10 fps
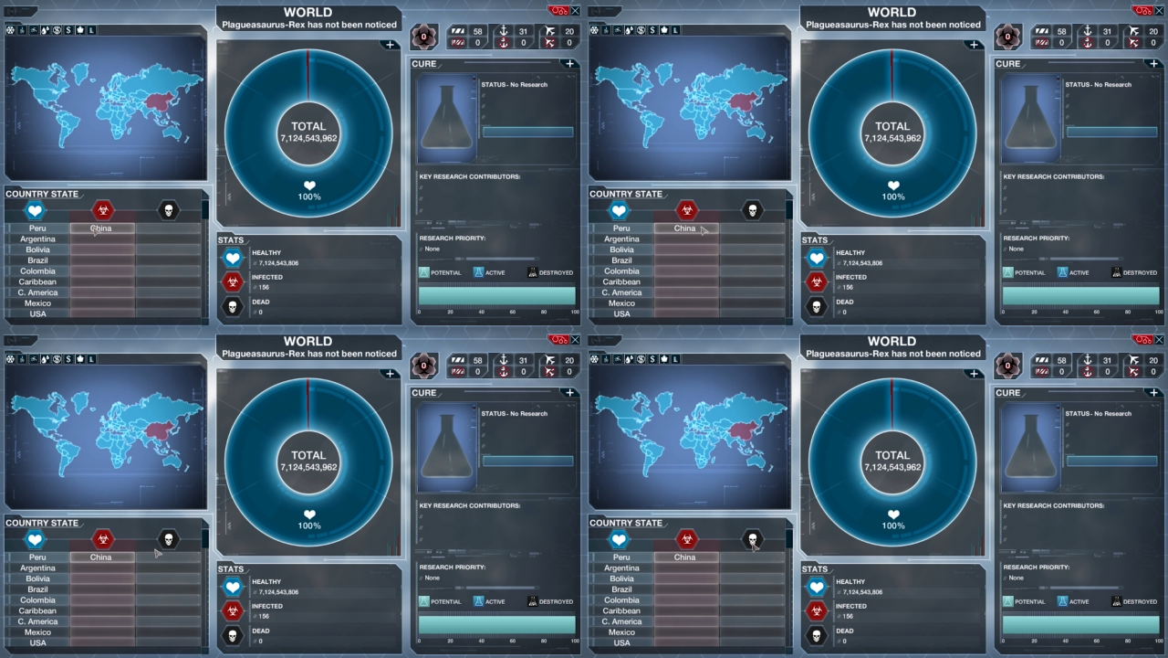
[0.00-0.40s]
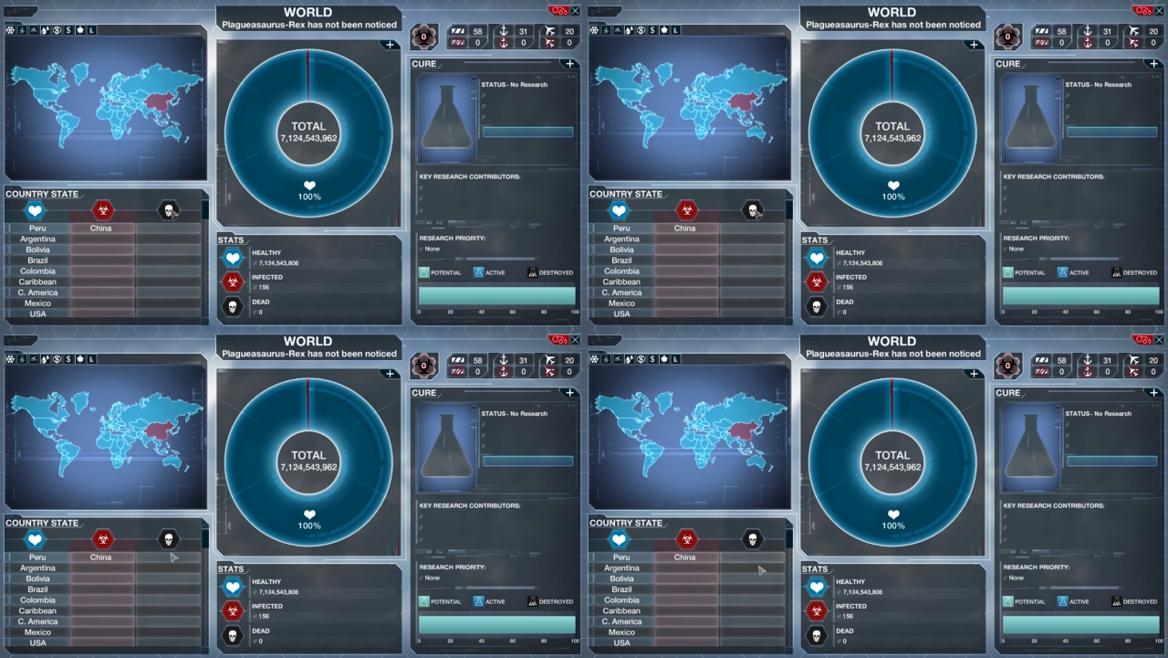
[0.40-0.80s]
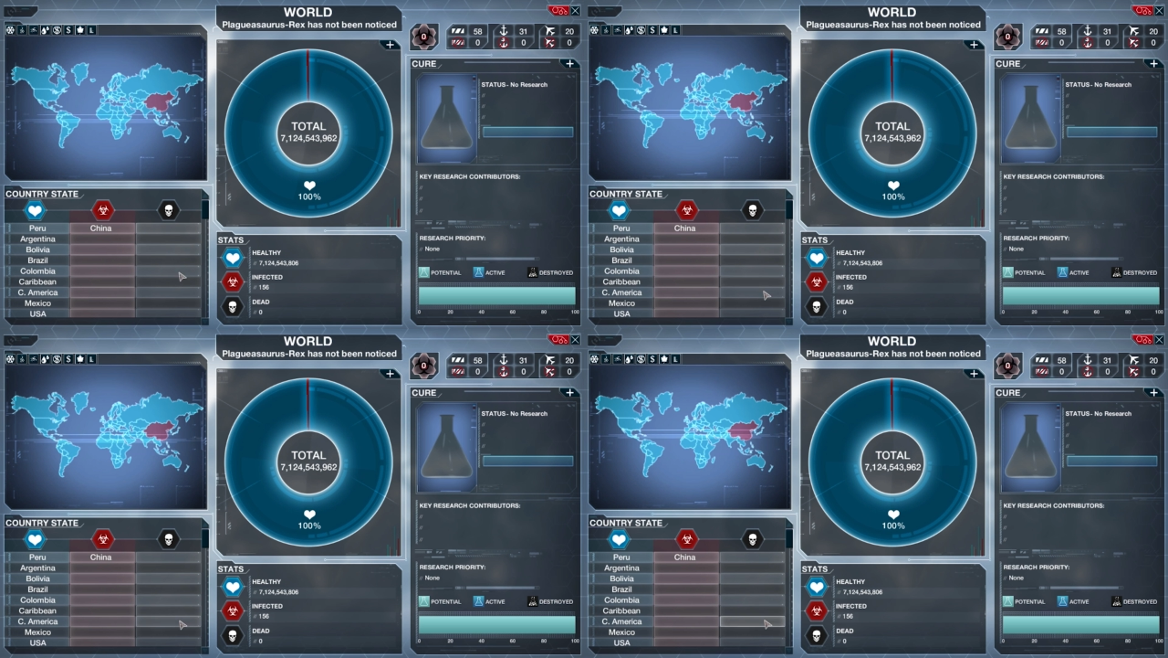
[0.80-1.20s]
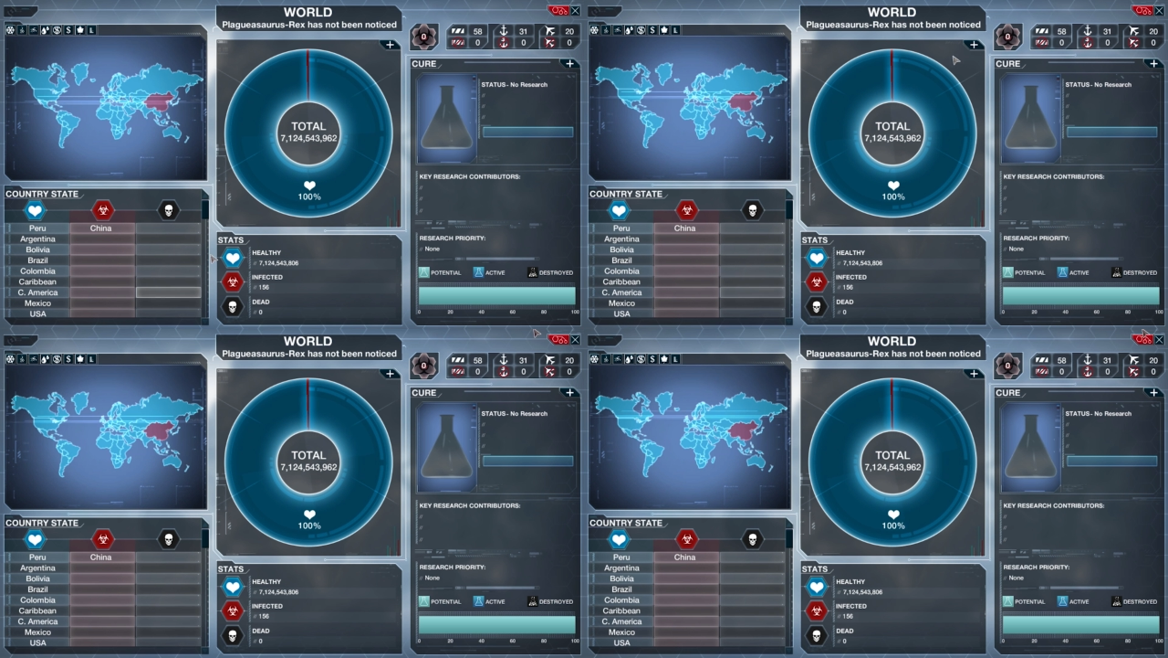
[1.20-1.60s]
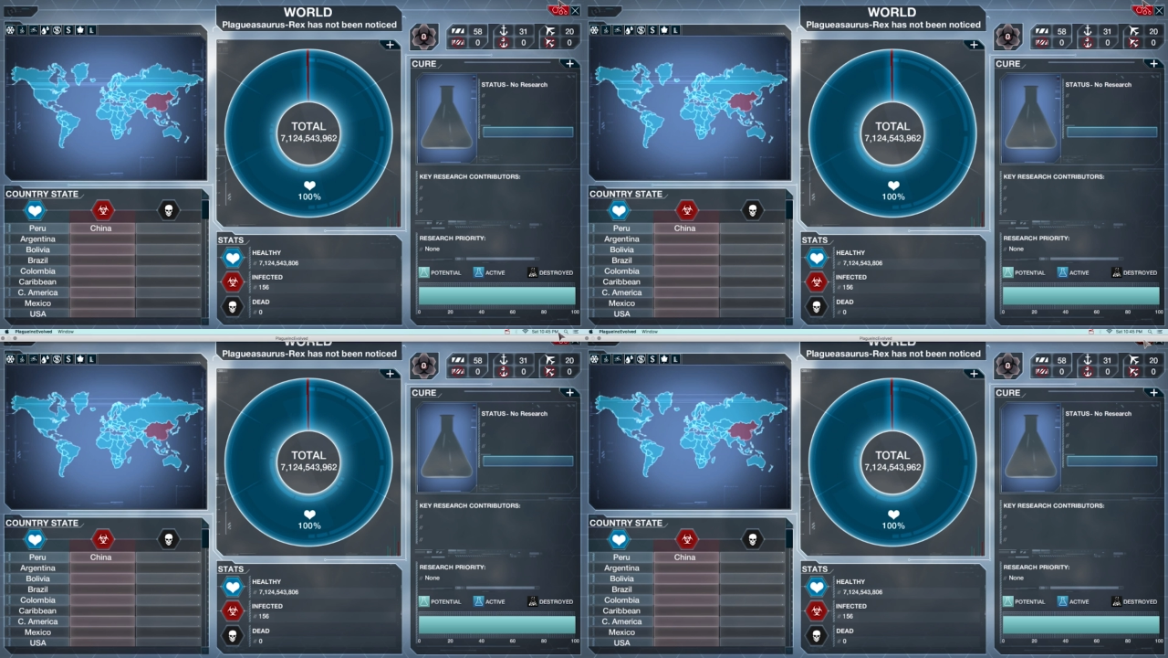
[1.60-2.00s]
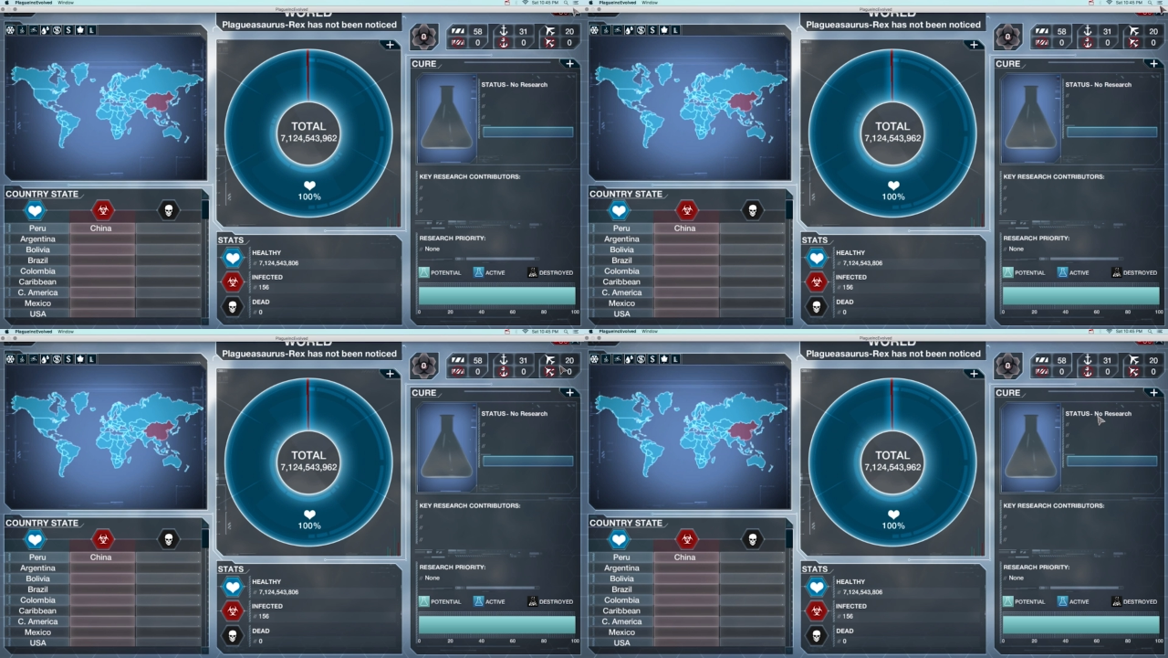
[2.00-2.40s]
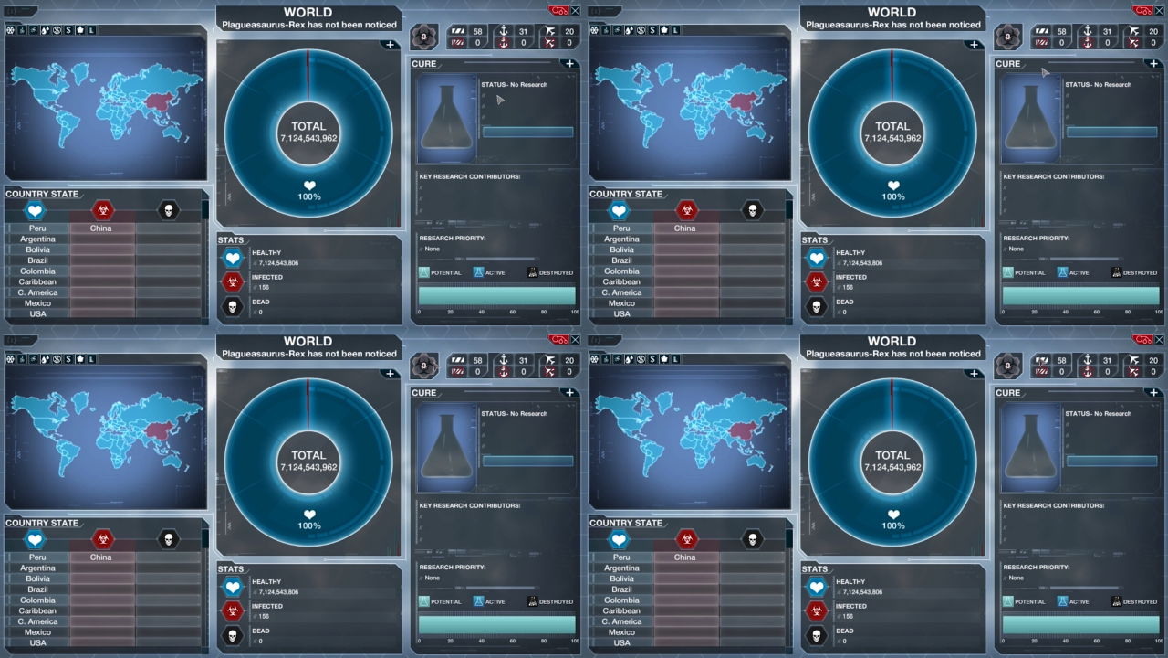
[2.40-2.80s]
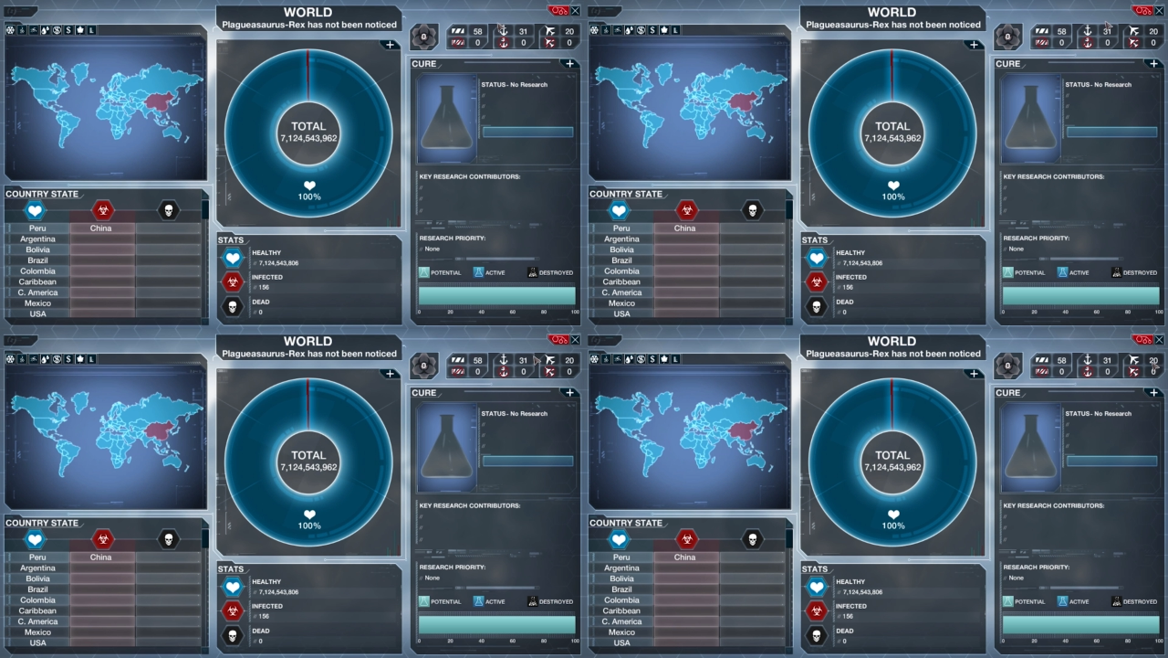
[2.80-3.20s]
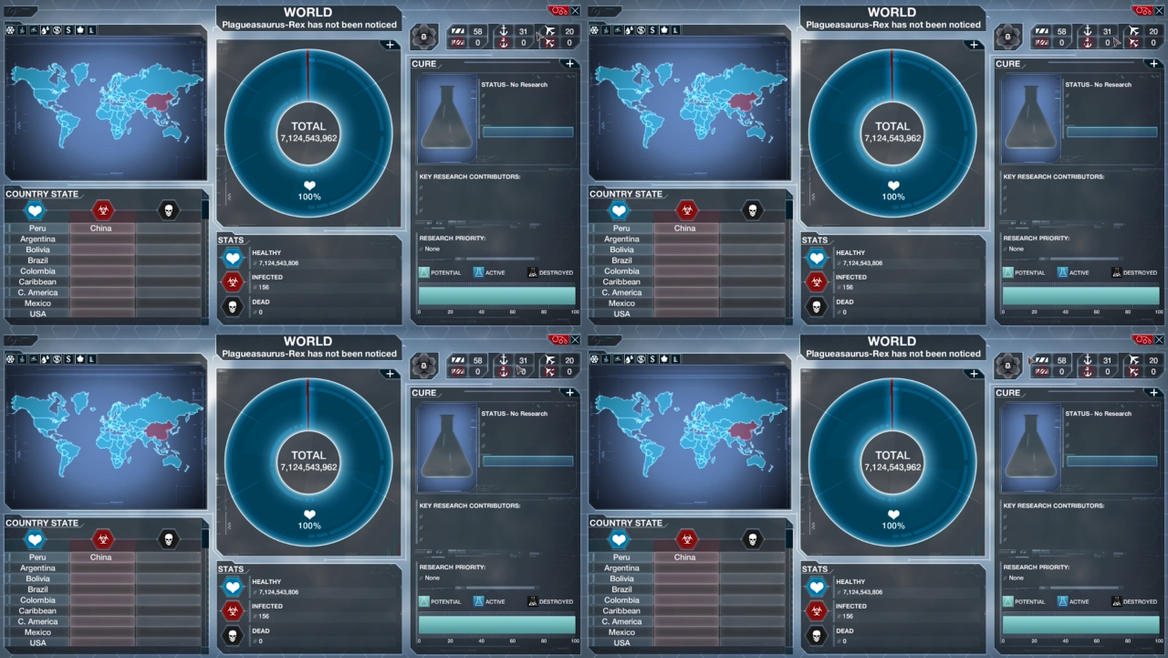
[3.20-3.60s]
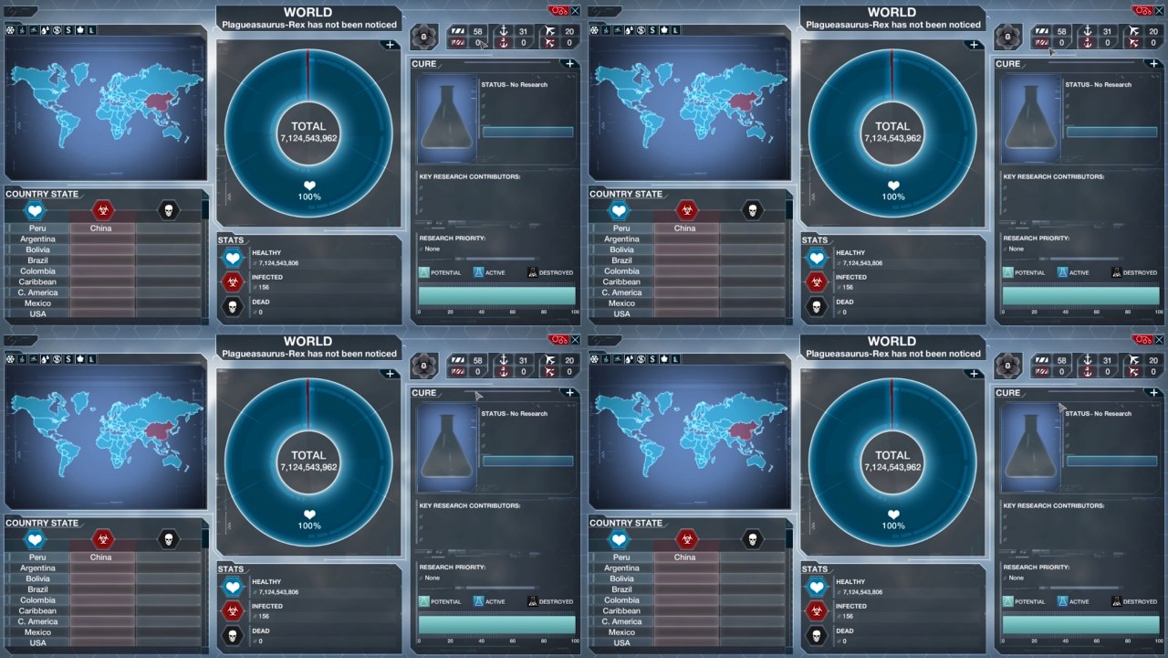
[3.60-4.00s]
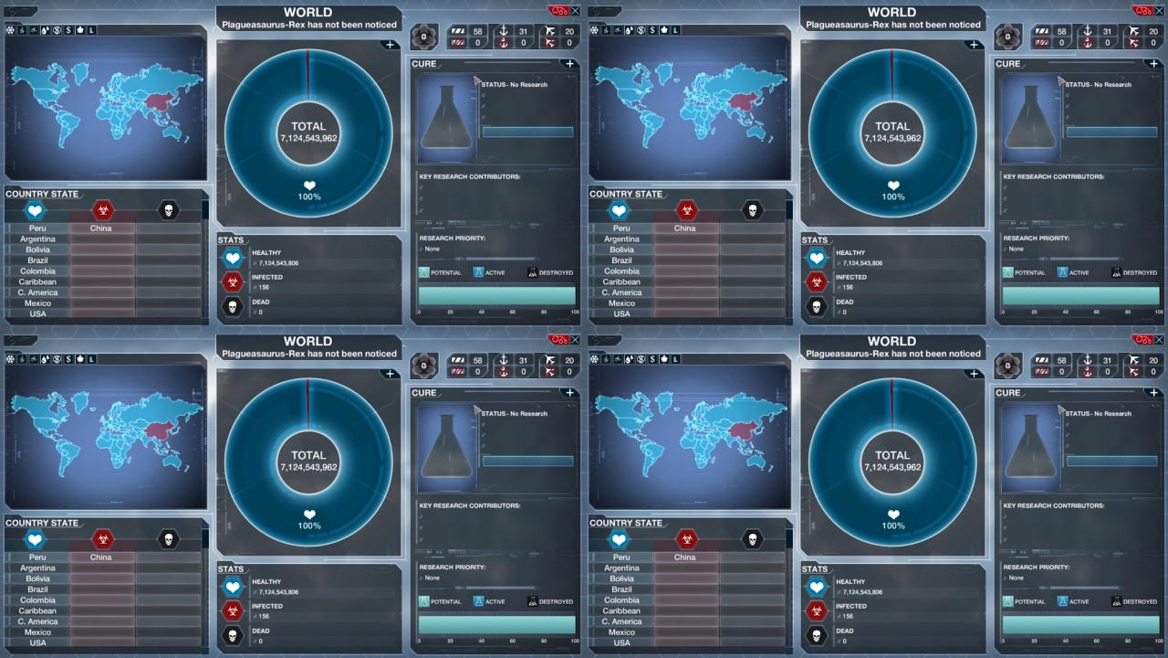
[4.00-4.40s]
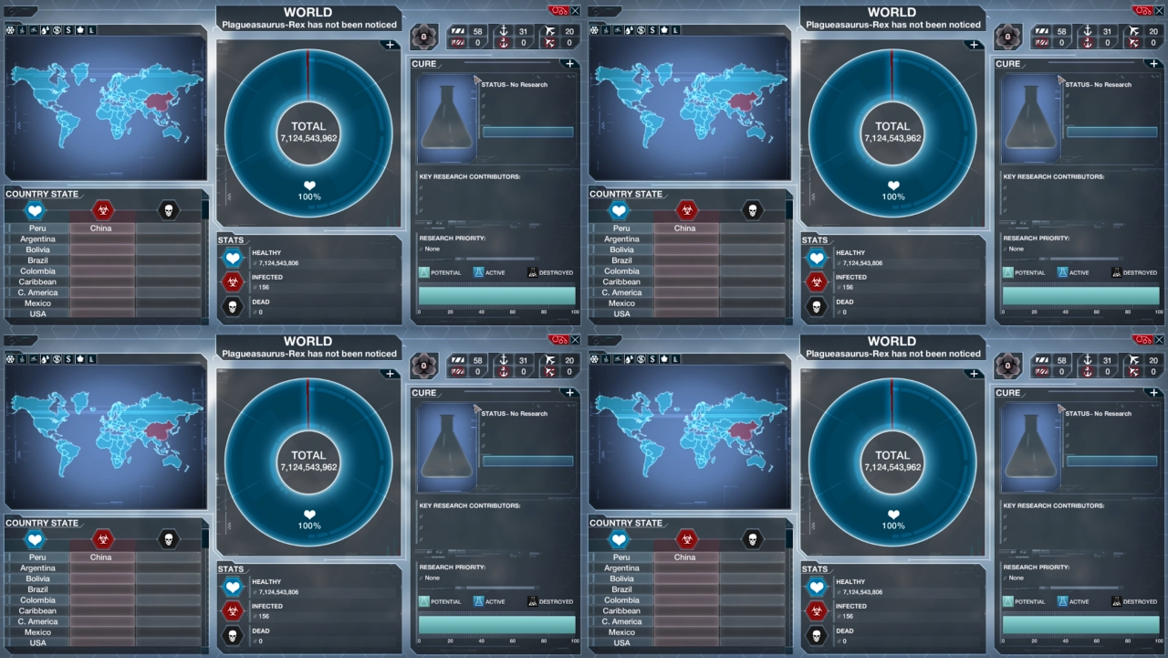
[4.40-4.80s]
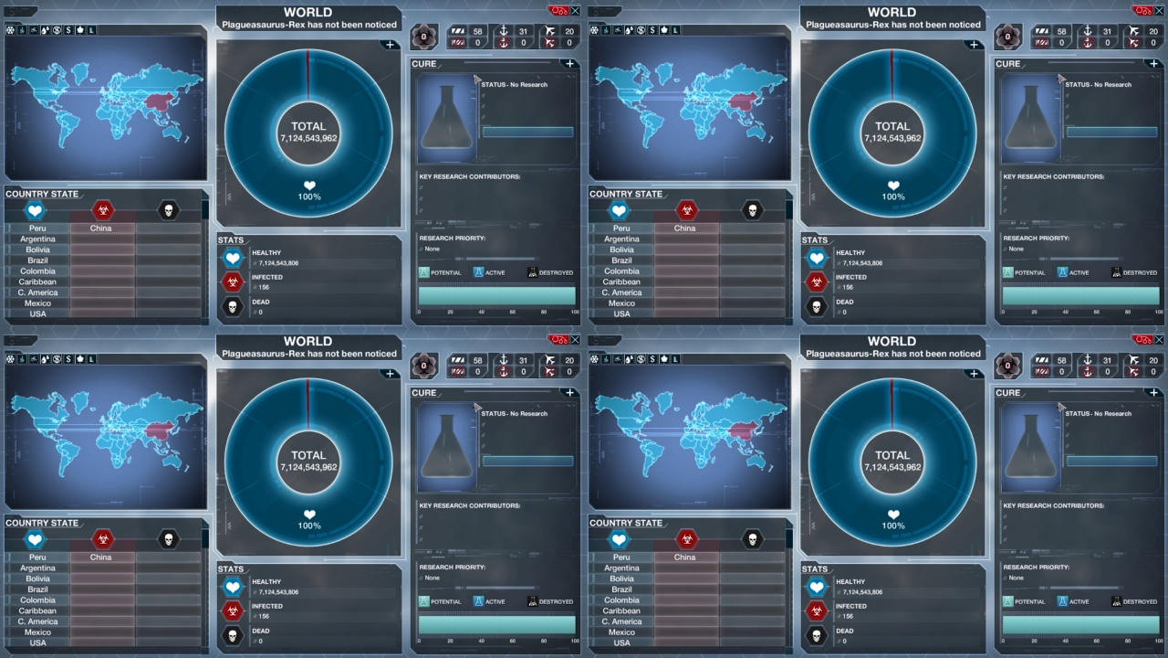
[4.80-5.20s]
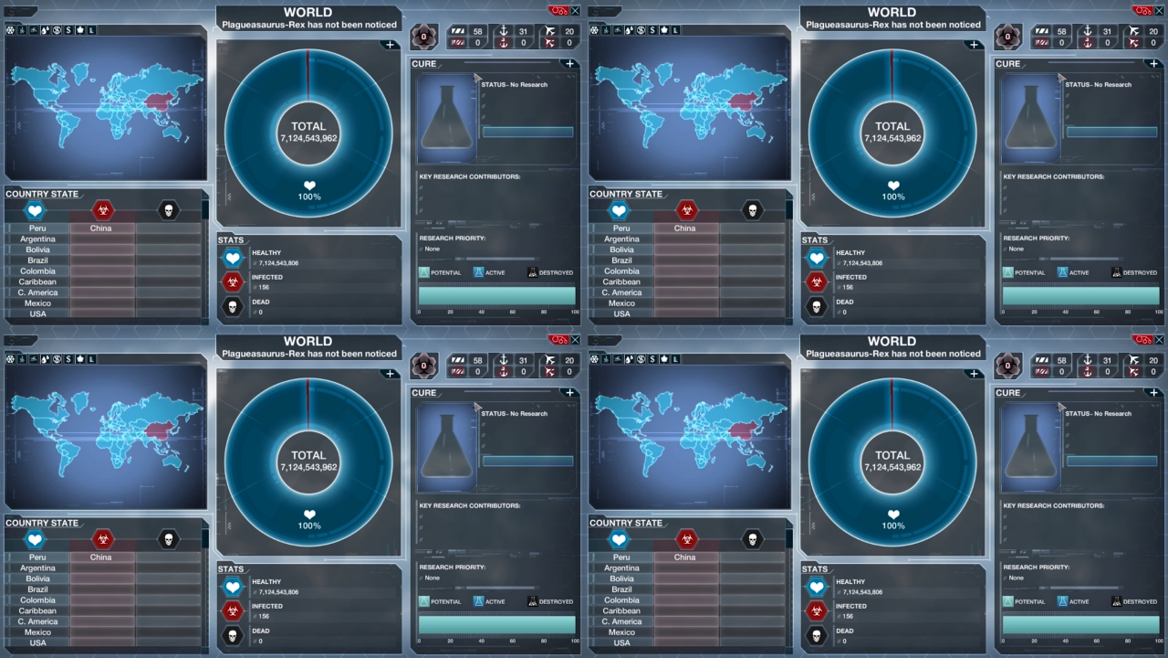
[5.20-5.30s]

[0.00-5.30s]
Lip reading: (no speaker visible)